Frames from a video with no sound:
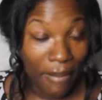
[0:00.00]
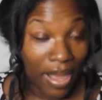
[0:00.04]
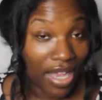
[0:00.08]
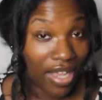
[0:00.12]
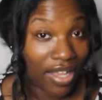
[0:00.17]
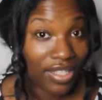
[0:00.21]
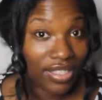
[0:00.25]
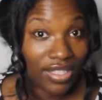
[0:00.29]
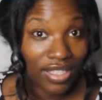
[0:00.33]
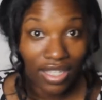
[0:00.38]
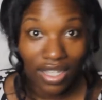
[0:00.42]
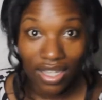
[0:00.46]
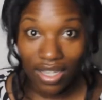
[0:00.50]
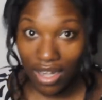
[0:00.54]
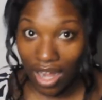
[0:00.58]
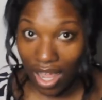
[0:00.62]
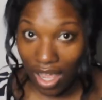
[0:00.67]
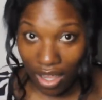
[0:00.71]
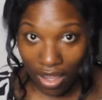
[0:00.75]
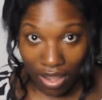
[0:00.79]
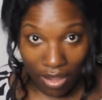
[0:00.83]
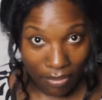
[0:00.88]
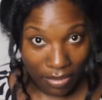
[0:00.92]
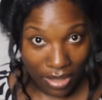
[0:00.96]
My cousin
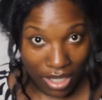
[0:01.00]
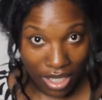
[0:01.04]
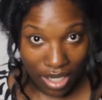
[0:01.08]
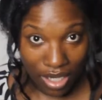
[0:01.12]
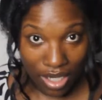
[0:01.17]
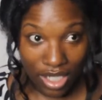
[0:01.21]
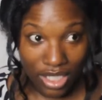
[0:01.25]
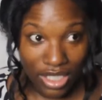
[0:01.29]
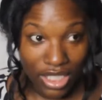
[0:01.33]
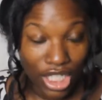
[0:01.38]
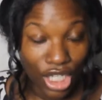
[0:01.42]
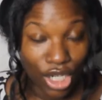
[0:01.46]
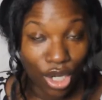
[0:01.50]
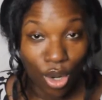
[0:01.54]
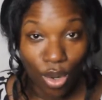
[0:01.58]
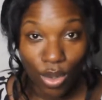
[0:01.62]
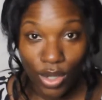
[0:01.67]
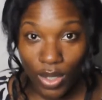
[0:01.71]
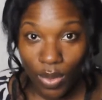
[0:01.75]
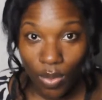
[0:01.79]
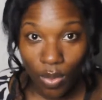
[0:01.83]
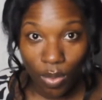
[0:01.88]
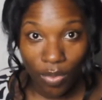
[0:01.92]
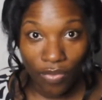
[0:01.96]
cannot come here because they're the
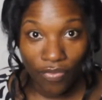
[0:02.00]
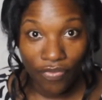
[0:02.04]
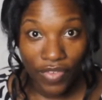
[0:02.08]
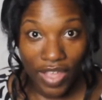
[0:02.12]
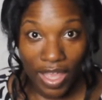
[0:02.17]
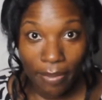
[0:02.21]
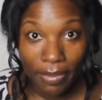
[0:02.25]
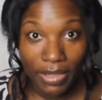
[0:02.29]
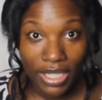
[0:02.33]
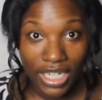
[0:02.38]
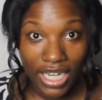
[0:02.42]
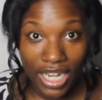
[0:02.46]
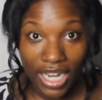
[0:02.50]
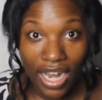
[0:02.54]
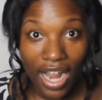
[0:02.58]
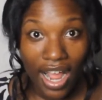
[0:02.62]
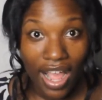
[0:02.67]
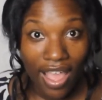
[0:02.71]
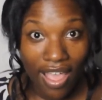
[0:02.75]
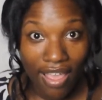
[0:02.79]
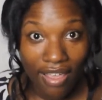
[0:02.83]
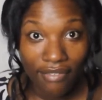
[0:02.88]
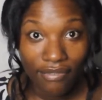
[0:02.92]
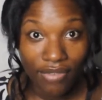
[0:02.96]
only family that
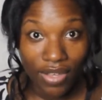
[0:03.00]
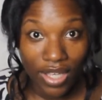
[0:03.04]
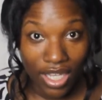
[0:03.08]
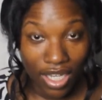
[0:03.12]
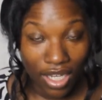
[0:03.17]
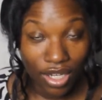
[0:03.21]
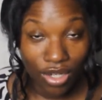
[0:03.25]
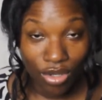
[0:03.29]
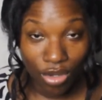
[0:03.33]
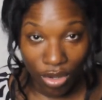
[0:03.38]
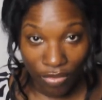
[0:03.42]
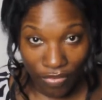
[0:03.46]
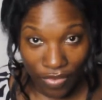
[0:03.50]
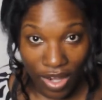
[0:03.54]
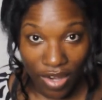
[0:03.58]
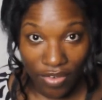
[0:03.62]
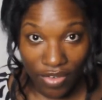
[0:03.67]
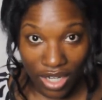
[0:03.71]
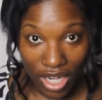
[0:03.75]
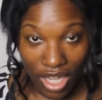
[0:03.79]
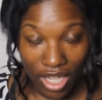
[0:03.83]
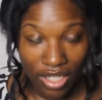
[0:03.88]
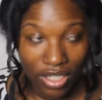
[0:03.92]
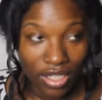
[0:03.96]
I have here in North
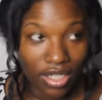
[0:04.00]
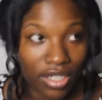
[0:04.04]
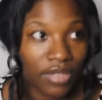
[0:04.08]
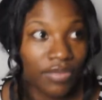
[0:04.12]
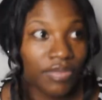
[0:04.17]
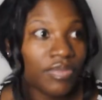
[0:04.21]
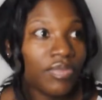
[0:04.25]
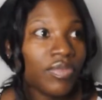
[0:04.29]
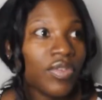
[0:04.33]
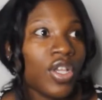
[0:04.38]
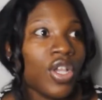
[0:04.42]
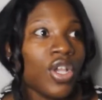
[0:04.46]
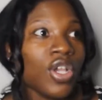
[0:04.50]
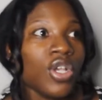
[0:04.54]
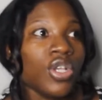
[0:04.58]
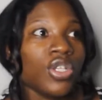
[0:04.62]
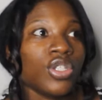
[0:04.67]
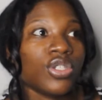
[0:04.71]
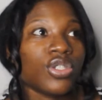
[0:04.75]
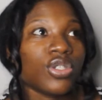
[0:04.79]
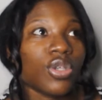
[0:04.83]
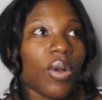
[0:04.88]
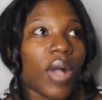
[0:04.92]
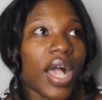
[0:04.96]
Carolina.
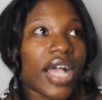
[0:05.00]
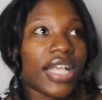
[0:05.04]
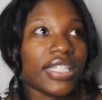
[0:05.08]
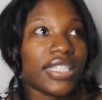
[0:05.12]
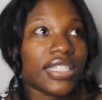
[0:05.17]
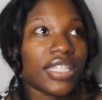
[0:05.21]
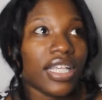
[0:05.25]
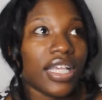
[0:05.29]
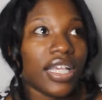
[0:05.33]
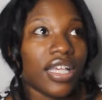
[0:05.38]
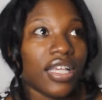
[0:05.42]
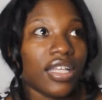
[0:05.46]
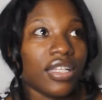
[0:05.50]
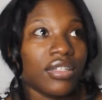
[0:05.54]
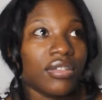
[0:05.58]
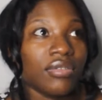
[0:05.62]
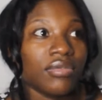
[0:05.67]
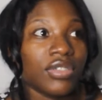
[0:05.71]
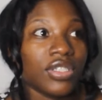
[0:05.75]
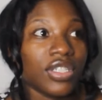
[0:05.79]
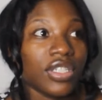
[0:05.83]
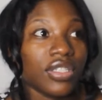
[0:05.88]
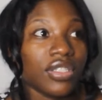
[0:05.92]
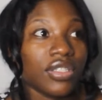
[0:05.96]
So I said,
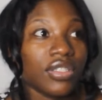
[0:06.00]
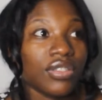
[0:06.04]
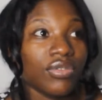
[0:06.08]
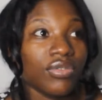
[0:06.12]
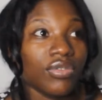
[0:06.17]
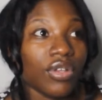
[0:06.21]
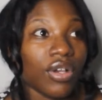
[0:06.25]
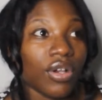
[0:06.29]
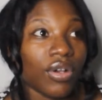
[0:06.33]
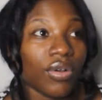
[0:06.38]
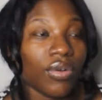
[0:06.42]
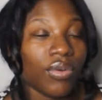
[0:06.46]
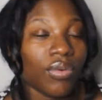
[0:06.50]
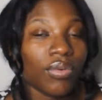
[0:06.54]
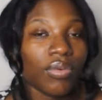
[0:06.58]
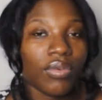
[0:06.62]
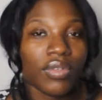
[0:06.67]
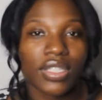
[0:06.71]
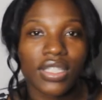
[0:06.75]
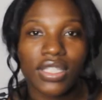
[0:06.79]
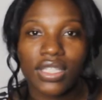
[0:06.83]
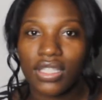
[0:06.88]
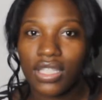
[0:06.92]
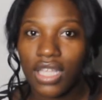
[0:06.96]
just, you know,
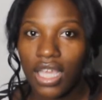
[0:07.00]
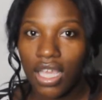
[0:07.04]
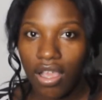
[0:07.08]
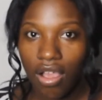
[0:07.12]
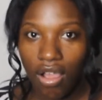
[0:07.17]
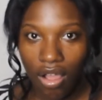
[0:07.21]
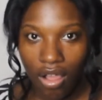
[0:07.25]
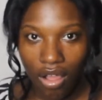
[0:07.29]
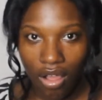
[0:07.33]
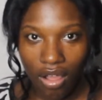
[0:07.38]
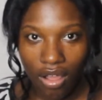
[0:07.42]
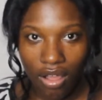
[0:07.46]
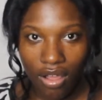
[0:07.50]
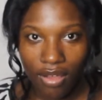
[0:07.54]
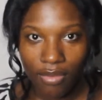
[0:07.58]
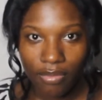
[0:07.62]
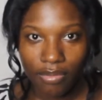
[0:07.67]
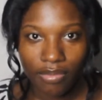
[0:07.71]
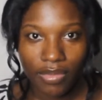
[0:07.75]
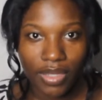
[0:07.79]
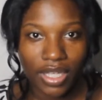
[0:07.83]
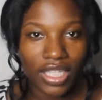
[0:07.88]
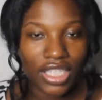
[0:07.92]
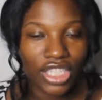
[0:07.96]
stay
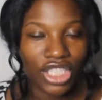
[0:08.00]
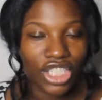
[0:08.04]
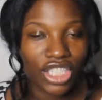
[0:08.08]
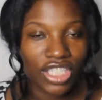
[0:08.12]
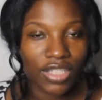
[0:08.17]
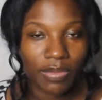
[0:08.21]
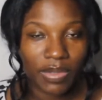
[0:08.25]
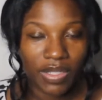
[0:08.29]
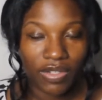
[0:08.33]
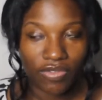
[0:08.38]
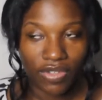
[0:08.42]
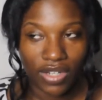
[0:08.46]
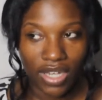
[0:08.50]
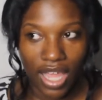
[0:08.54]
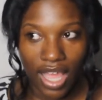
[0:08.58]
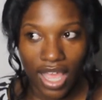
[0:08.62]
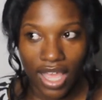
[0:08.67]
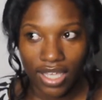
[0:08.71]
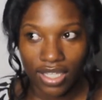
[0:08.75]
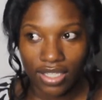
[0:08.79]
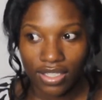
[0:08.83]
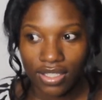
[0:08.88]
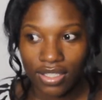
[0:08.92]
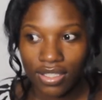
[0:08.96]
calm and just be
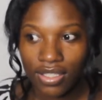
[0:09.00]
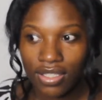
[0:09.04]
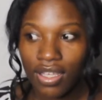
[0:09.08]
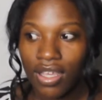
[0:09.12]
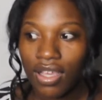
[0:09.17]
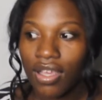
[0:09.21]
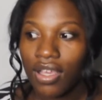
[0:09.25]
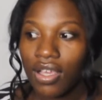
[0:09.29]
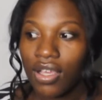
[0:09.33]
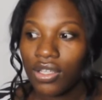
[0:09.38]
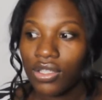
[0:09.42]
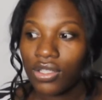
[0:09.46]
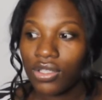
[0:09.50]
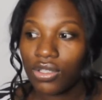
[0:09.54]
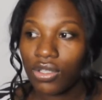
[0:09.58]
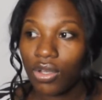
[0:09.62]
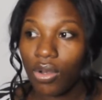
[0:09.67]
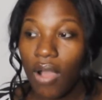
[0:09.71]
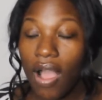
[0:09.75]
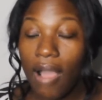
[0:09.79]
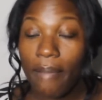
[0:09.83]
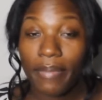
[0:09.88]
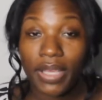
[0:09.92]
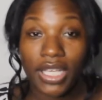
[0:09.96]
relaxed.
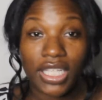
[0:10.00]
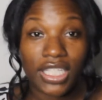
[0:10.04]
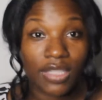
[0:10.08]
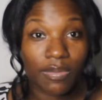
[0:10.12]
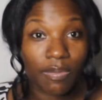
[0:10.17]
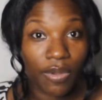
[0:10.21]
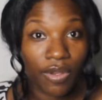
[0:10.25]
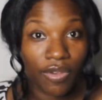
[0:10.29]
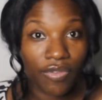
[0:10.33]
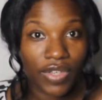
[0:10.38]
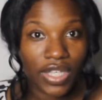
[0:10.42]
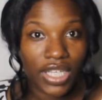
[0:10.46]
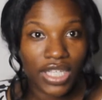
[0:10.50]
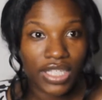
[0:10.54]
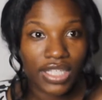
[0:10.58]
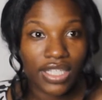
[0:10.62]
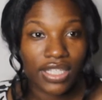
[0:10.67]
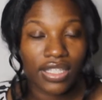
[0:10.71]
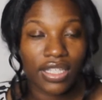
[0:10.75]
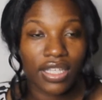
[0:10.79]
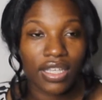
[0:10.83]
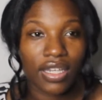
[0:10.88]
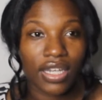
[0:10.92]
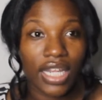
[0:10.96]
So I'm
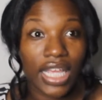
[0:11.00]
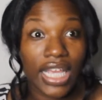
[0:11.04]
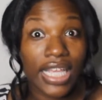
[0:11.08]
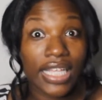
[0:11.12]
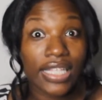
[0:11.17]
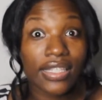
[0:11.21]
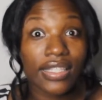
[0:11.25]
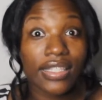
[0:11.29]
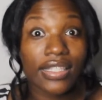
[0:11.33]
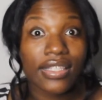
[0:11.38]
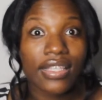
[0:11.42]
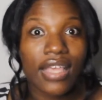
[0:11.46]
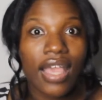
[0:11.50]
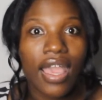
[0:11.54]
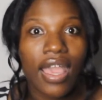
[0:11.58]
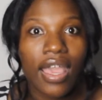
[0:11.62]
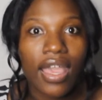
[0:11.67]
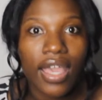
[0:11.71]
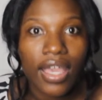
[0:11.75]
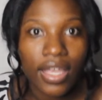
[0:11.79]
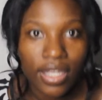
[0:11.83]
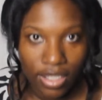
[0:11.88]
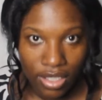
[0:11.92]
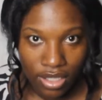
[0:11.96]
experiencing
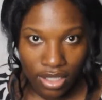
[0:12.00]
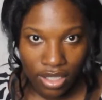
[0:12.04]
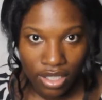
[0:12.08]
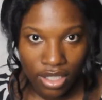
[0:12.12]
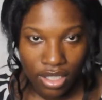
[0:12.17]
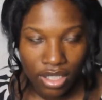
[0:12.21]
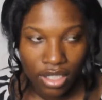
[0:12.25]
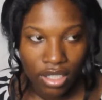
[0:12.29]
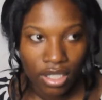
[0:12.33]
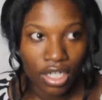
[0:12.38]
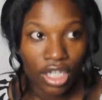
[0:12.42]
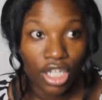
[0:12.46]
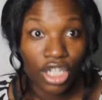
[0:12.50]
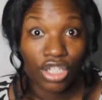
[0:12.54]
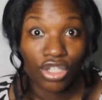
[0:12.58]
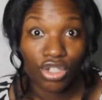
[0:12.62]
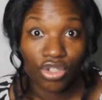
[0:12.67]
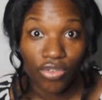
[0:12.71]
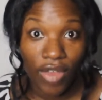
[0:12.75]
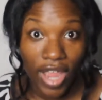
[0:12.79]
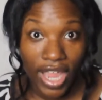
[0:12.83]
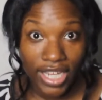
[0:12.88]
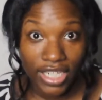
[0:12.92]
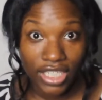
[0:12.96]
intense
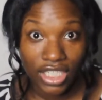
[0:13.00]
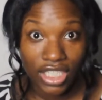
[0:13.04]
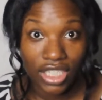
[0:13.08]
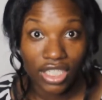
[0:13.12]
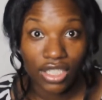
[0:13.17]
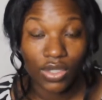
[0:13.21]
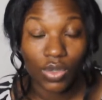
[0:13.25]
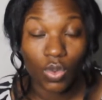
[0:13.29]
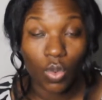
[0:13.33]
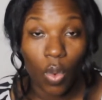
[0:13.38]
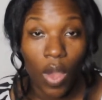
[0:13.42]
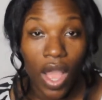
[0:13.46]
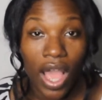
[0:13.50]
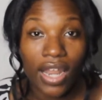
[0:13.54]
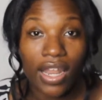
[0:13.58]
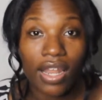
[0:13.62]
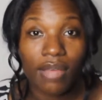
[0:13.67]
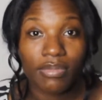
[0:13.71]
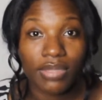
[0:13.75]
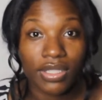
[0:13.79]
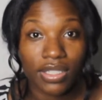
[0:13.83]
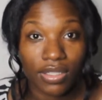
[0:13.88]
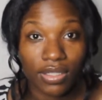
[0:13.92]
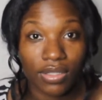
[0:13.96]
contractions while
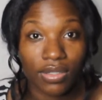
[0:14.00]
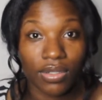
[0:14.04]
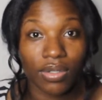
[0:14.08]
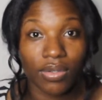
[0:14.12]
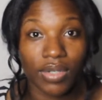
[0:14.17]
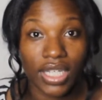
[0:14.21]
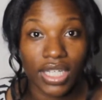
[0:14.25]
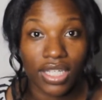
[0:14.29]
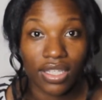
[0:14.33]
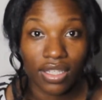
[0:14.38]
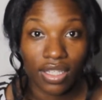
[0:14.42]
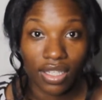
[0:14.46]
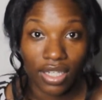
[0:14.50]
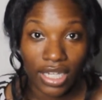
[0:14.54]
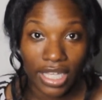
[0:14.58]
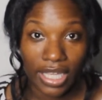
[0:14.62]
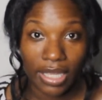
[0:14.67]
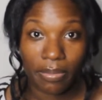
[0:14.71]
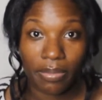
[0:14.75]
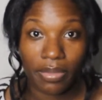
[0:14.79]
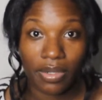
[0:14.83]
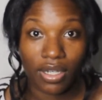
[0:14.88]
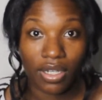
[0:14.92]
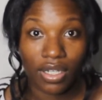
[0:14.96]
I'm still in the
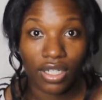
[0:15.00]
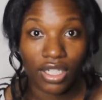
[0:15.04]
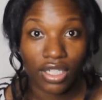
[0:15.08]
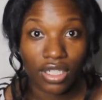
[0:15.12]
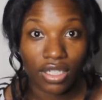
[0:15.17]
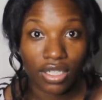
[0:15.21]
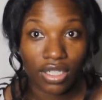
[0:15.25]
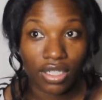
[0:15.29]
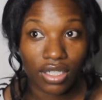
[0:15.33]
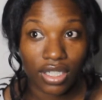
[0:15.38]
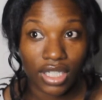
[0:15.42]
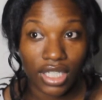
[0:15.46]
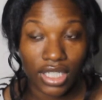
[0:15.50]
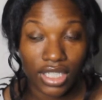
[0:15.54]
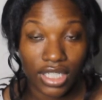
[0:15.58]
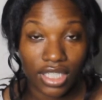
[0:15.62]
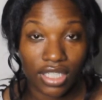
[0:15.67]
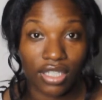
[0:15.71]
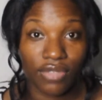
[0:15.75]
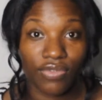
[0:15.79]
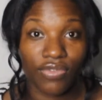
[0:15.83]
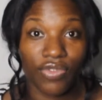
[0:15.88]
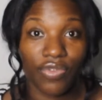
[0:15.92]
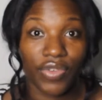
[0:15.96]
labor and
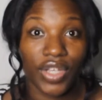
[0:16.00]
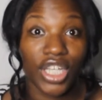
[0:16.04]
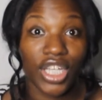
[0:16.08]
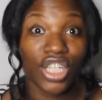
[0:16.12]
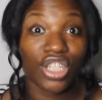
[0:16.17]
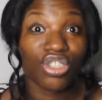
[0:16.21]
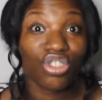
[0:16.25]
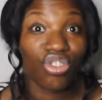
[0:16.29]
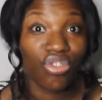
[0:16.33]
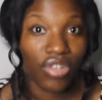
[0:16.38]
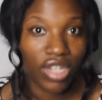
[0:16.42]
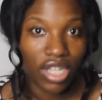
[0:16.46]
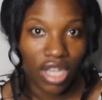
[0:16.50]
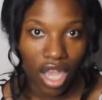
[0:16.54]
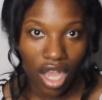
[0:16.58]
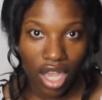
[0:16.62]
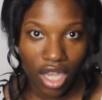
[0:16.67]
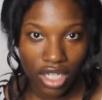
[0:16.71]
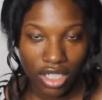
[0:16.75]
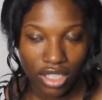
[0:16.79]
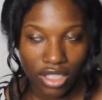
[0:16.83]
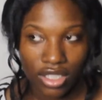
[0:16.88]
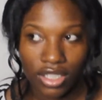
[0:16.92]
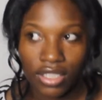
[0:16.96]
delivery
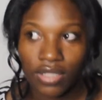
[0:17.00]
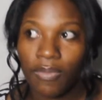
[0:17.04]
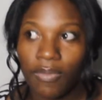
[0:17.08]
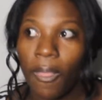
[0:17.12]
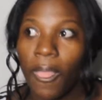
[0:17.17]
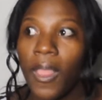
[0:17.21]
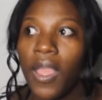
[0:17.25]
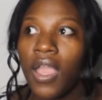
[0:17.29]
triage.